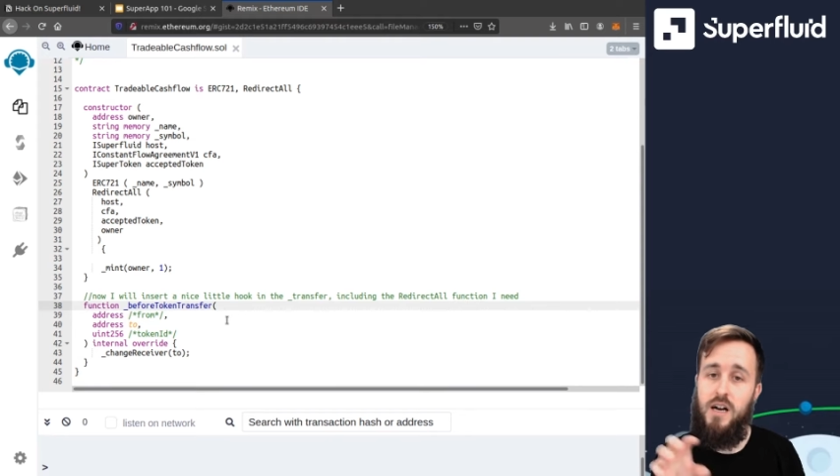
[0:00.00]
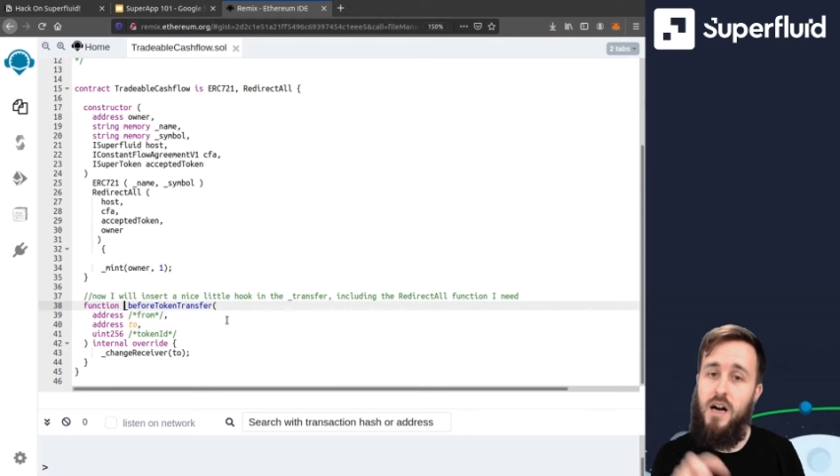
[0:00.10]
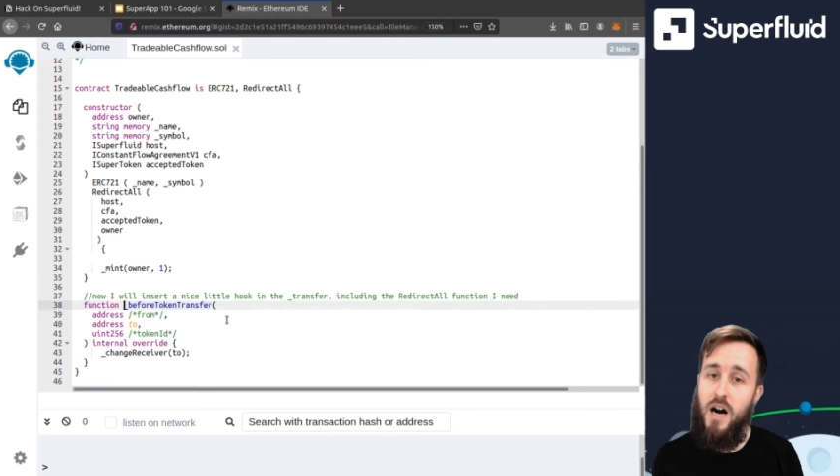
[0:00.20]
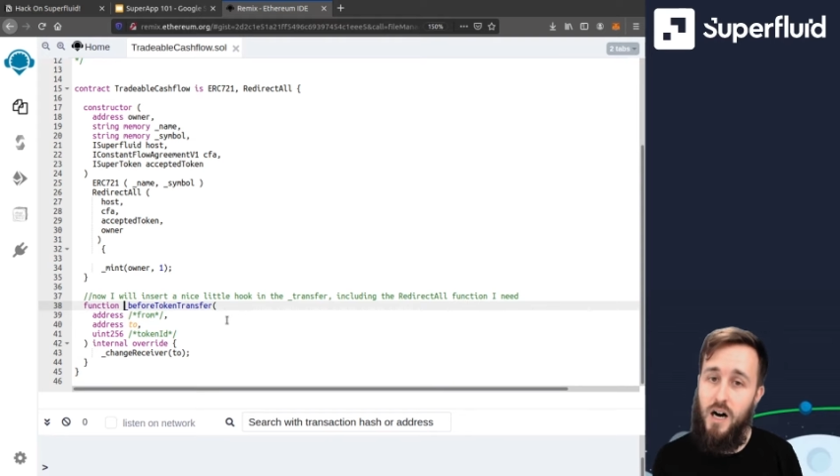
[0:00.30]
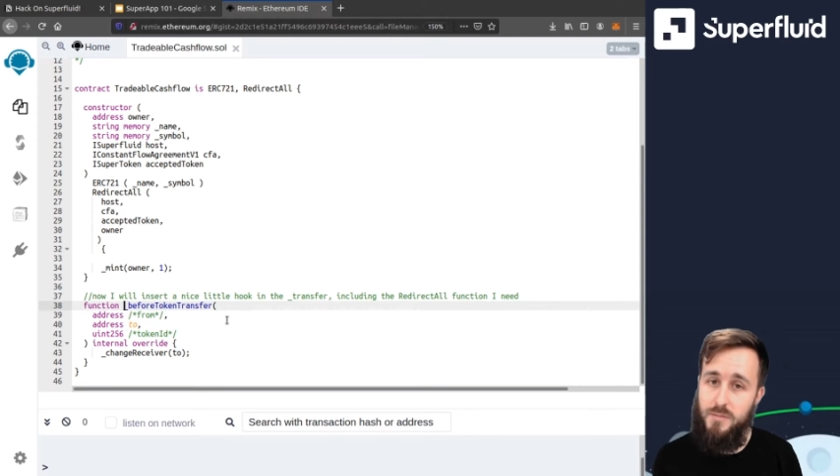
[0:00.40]

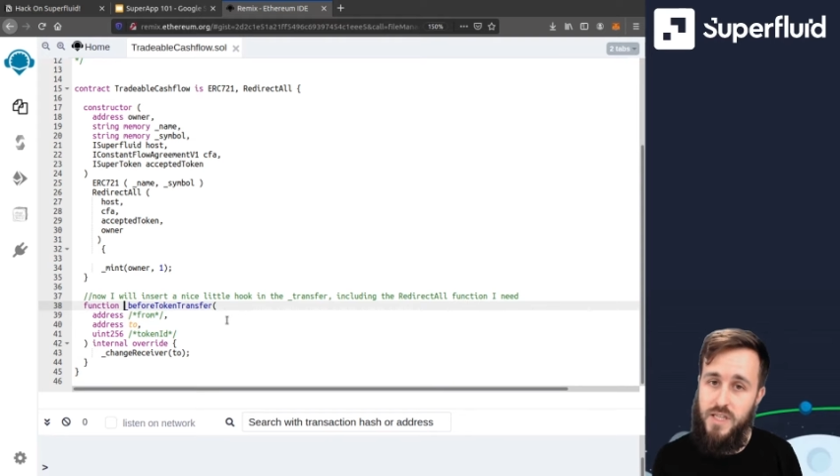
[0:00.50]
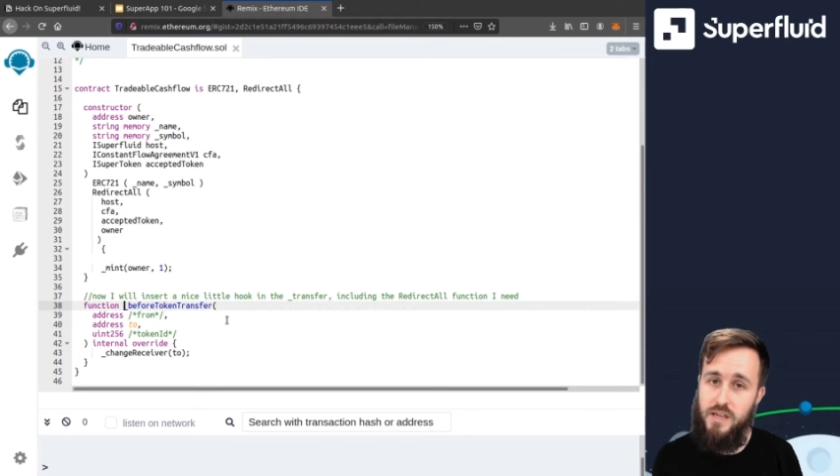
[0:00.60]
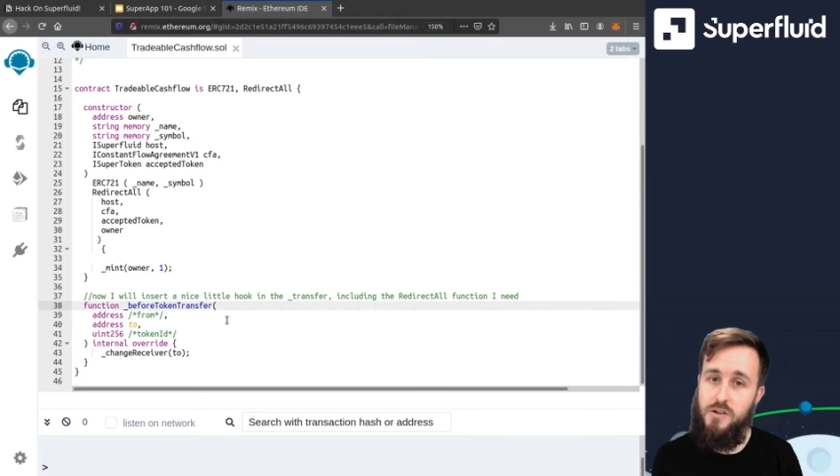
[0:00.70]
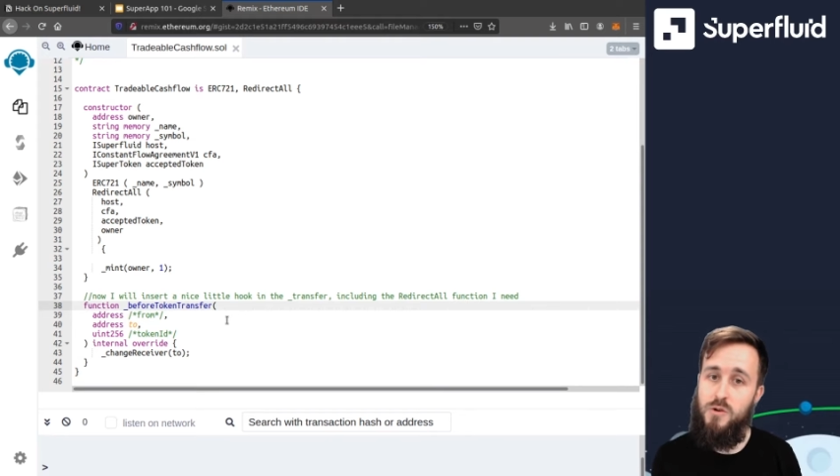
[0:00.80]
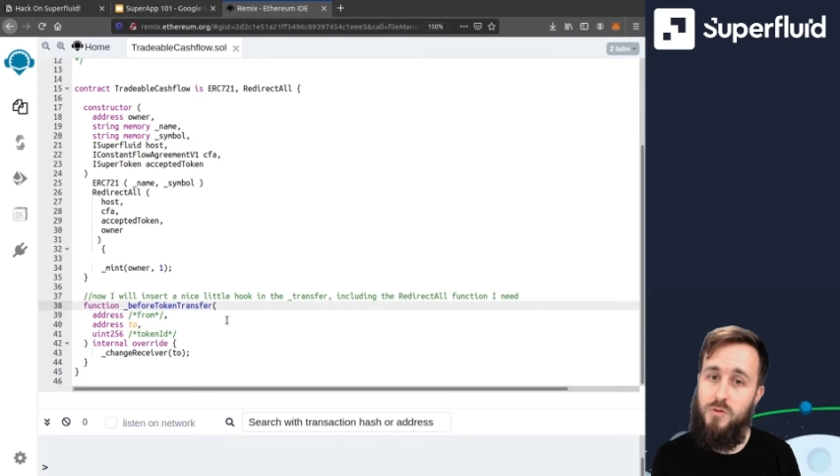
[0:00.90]
update
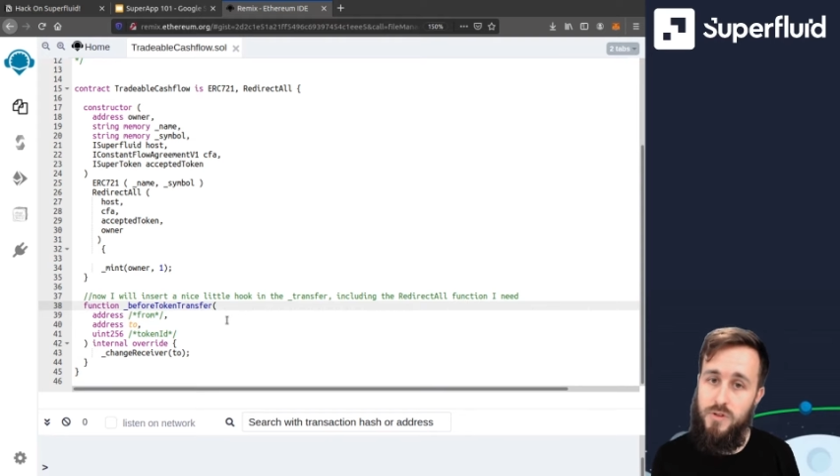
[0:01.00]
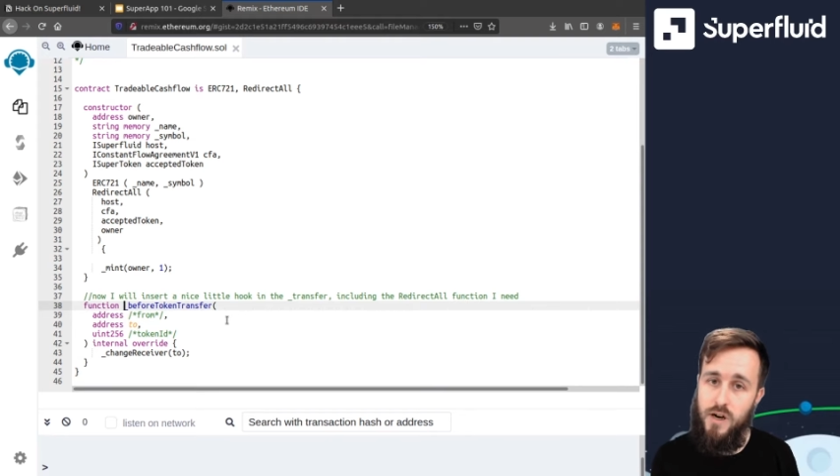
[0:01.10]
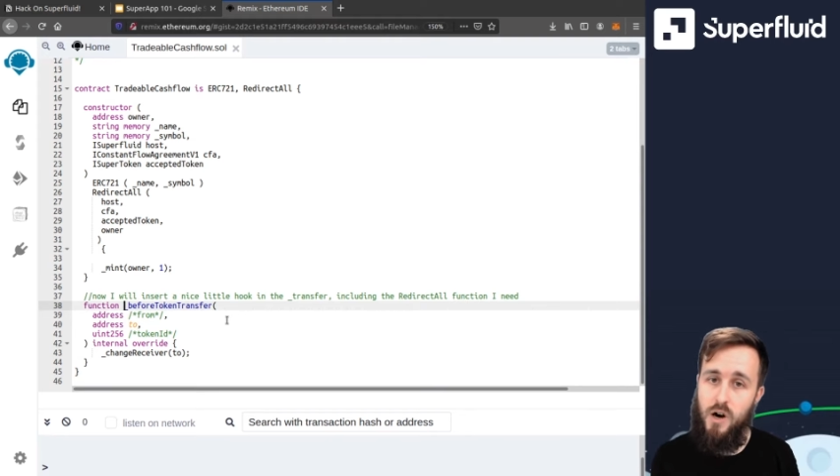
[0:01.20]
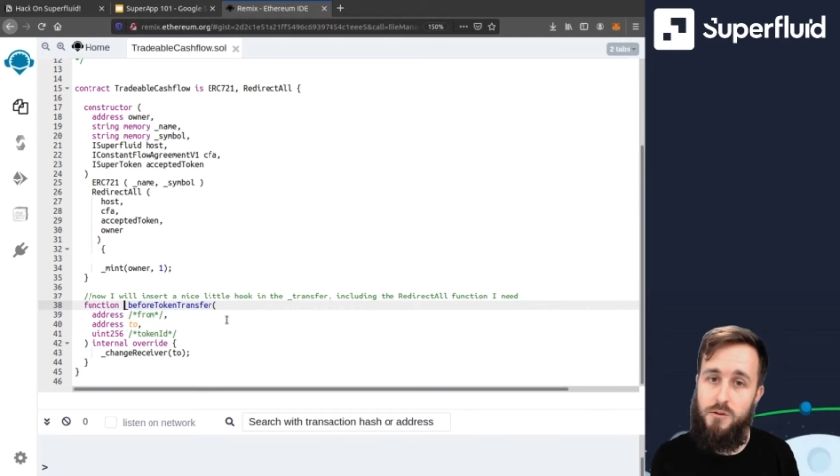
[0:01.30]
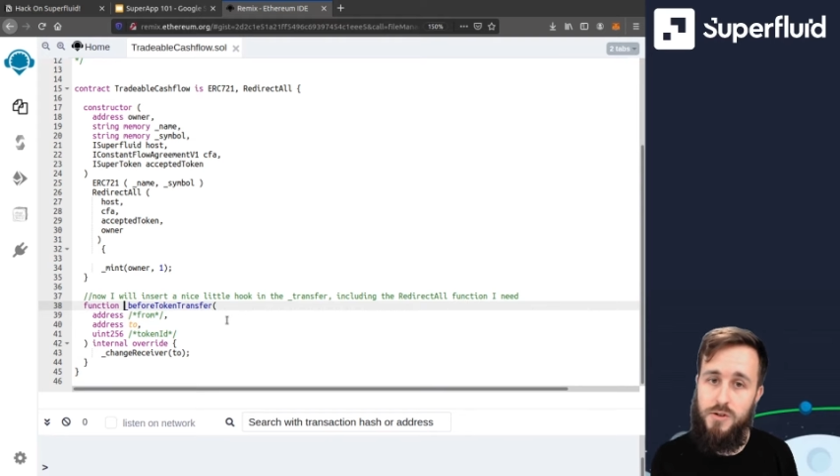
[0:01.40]
who the
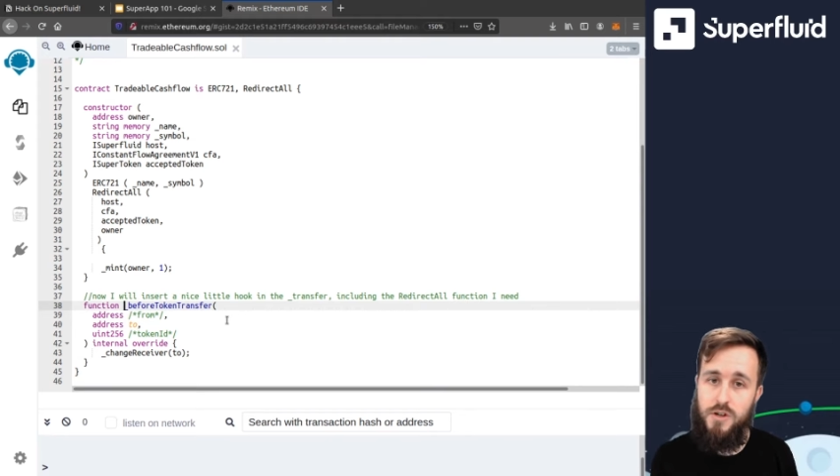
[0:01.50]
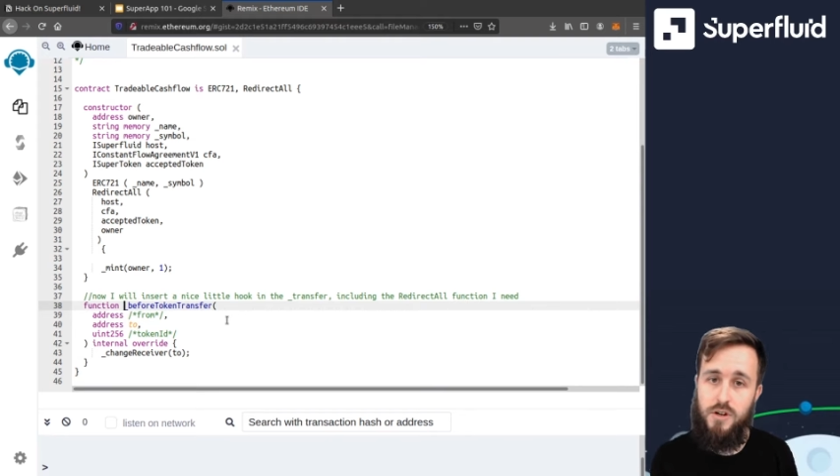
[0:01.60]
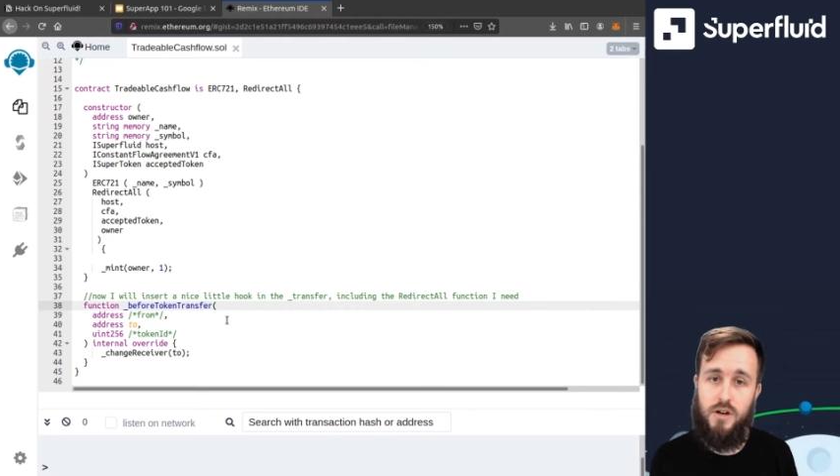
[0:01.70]
owner